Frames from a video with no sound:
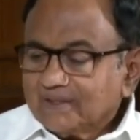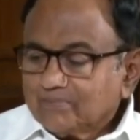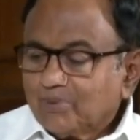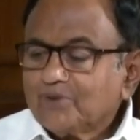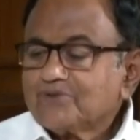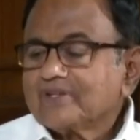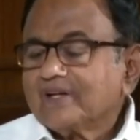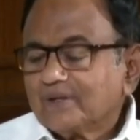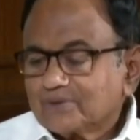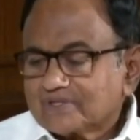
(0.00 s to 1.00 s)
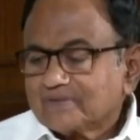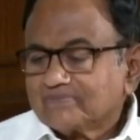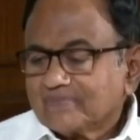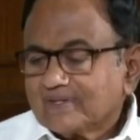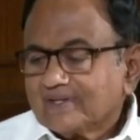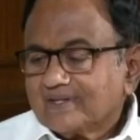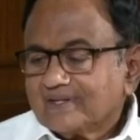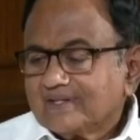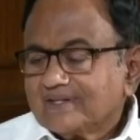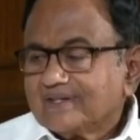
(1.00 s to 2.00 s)
am pointing out
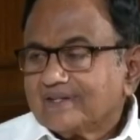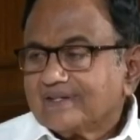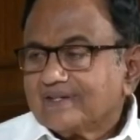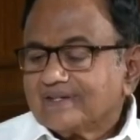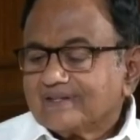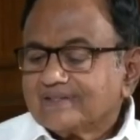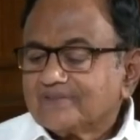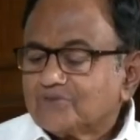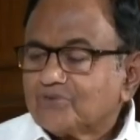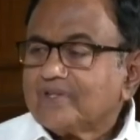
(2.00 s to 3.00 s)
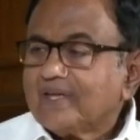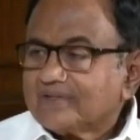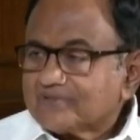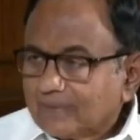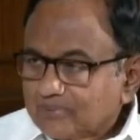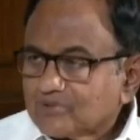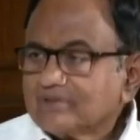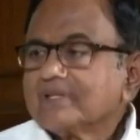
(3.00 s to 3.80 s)
the 3 exceptional